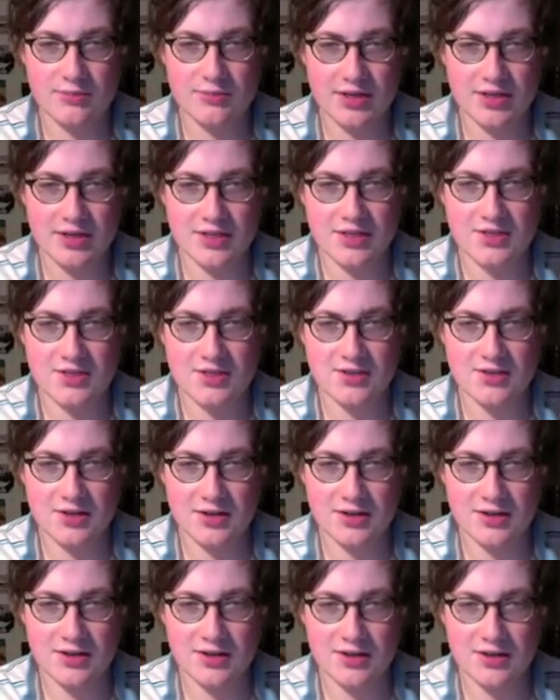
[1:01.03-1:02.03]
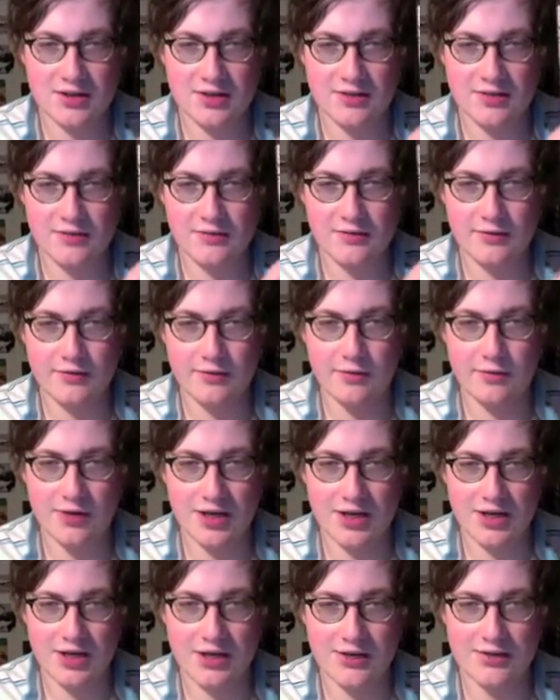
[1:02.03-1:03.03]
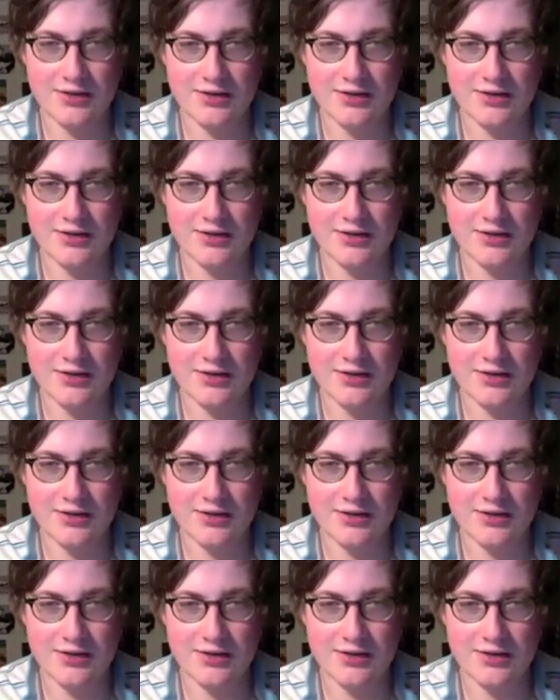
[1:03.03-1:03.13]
about Australia that I've ever read.